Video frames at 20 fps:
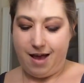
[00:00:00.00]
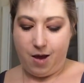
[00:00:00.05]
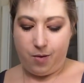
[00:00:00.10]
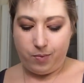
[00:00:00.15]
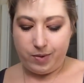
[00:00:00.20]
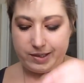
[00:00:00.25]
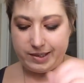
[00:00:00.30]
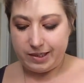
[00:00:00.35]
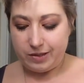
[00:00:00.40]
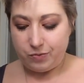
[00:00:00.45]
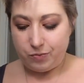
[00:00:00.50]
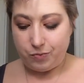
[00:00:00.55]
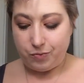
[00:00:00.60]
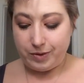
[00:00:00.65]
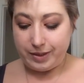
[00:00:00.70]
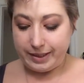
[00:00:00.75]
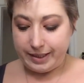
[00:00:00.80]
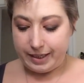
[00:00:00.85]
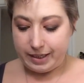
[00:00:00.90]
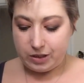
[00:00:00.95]
I wasn't
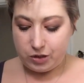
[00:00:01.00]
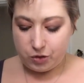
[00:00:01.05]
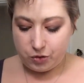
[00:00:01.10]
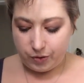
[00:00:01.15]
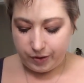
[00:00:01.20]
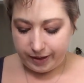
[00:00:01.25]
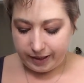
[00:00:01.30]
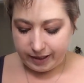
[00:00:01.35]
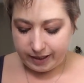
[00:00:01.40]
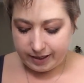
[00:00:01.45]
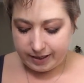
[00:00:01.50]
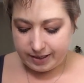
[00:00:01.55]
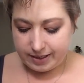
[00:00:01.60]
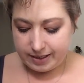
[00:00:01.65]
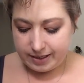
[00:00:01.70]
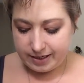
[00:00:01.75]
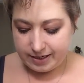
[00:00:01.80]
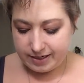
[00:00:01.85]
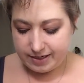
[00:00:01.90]
really enjoying it.